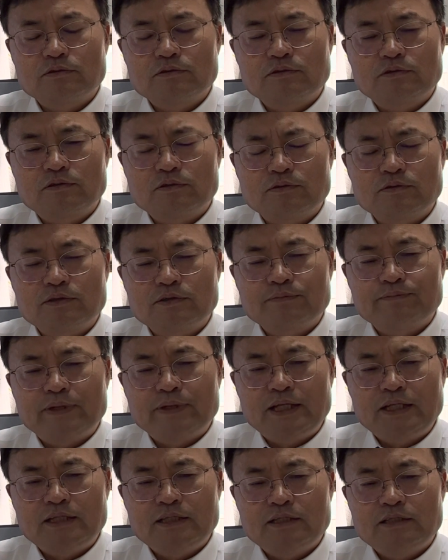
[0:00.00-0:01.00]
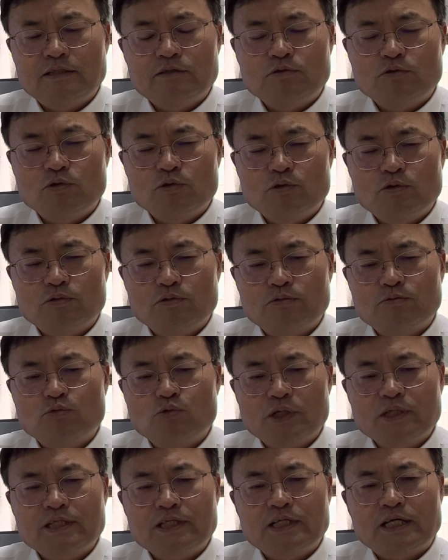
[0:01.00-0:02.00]
those many
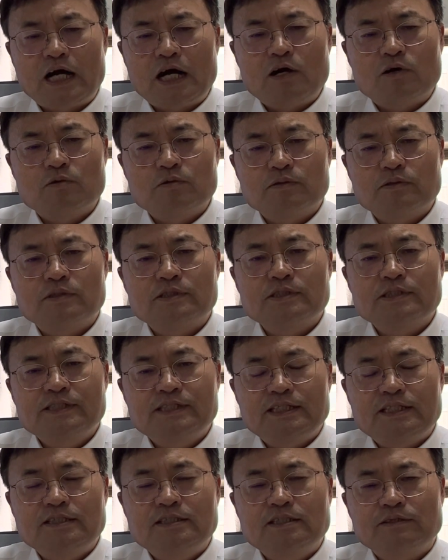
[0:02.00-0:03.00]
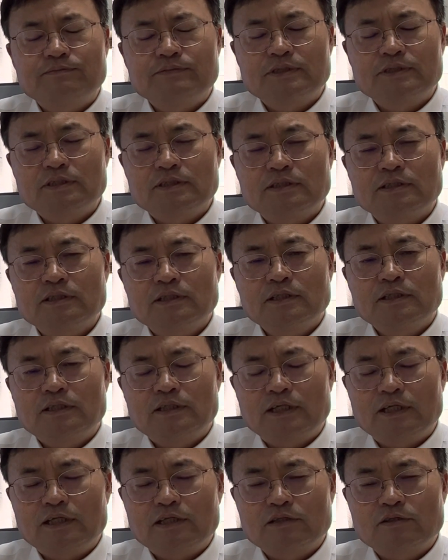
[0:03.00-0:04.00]
working hour systems,
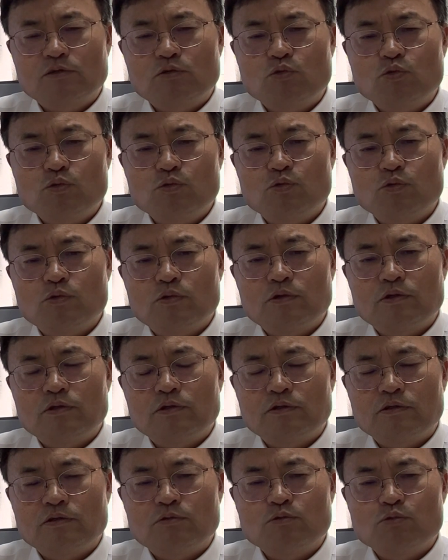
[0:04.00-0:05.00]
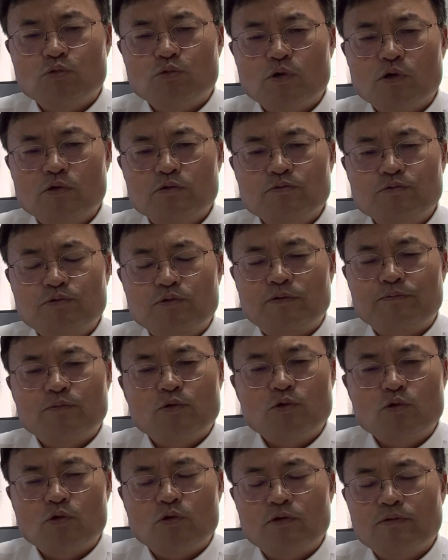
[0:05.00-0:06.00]
like work from
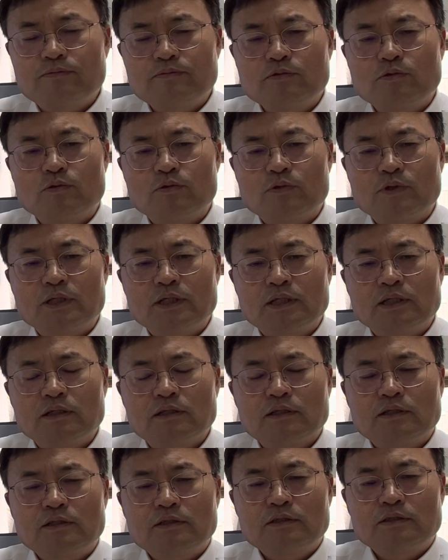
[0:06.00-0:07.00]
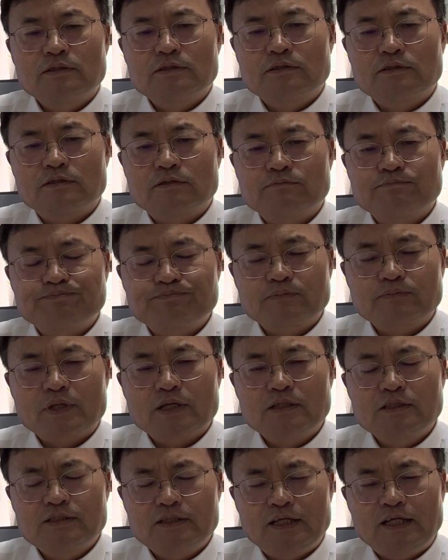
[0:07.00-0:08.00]
home or some
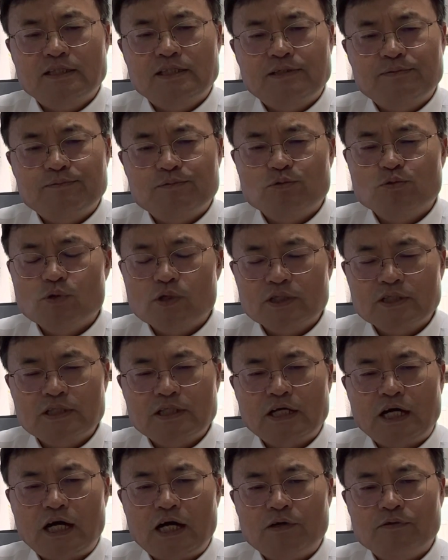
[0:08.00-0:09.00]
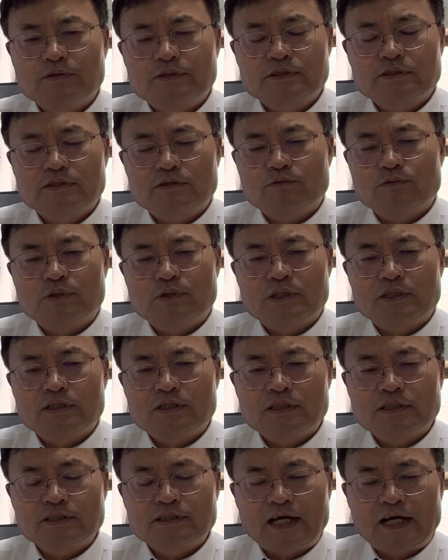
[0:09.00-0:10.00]
selective working hours or
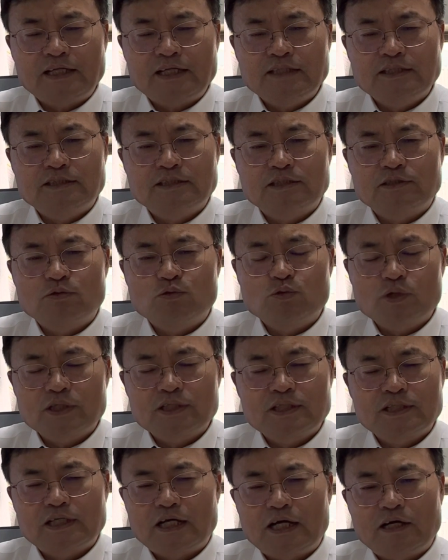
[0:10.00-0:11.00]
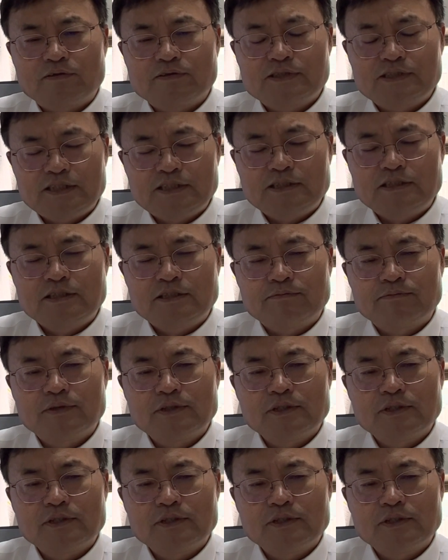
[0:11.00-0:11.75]
acknowledged working hour system.